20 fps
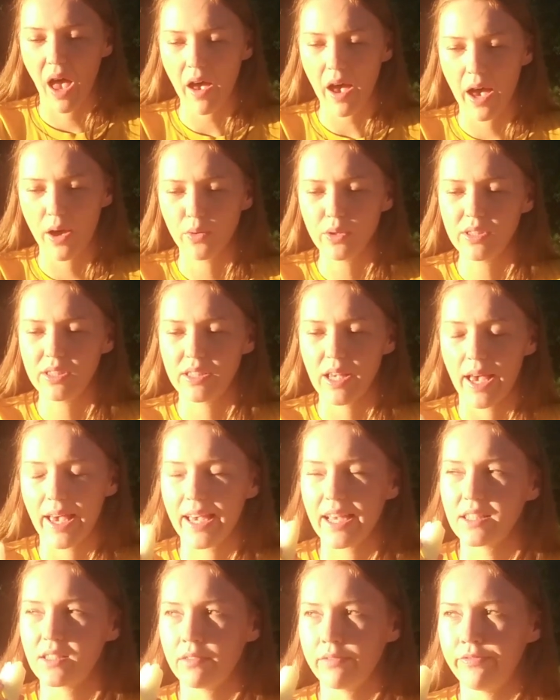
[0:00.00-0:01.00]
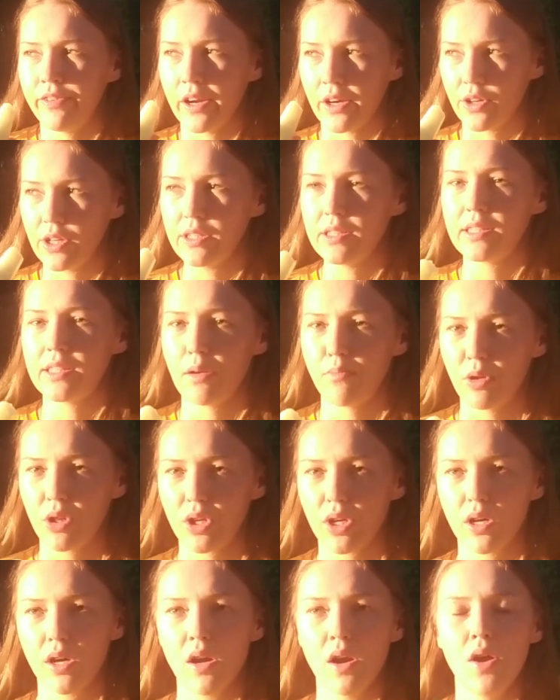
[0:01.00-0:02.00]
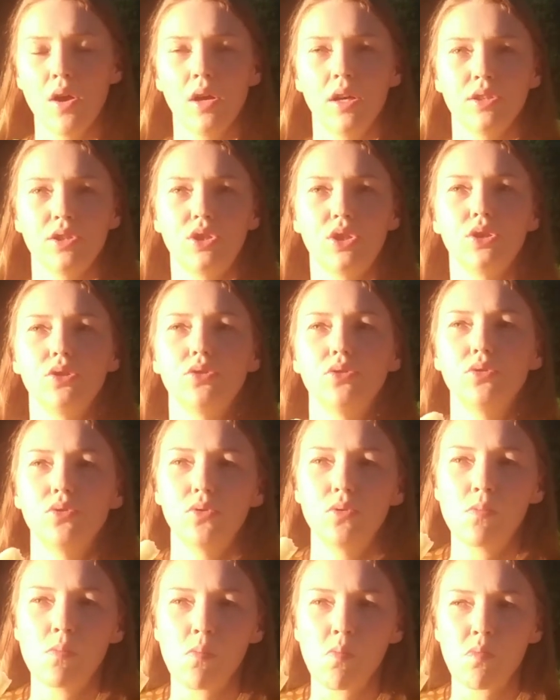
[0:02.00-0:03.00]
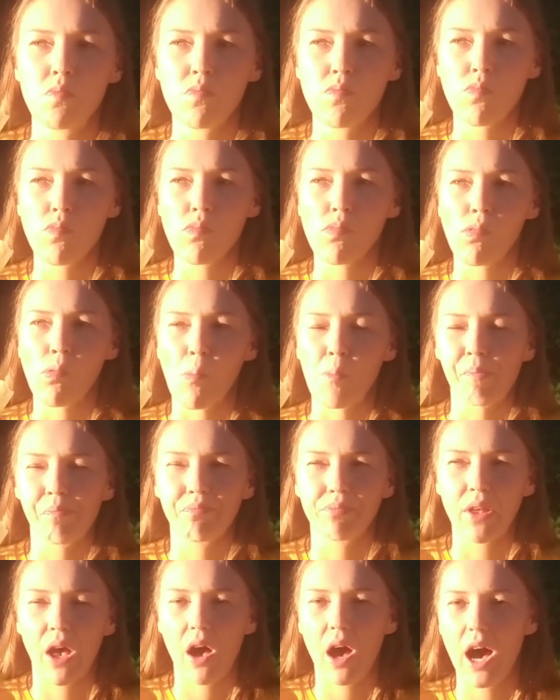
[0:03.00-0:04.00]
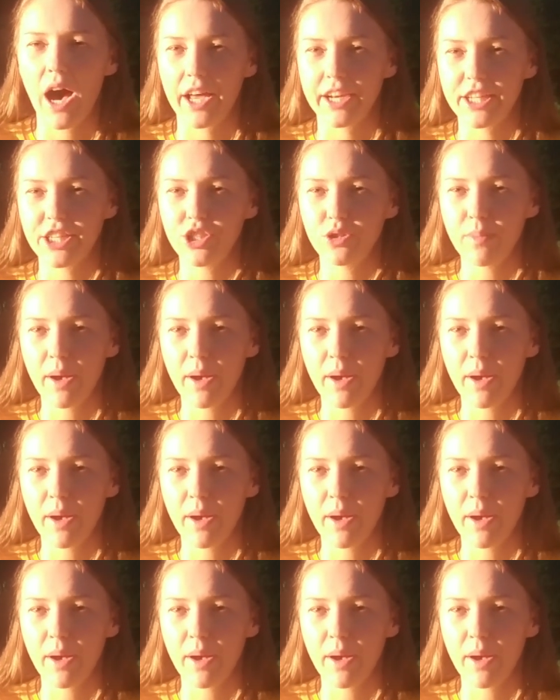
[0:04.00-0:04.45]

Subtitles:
I would say it's very similar to a honeydew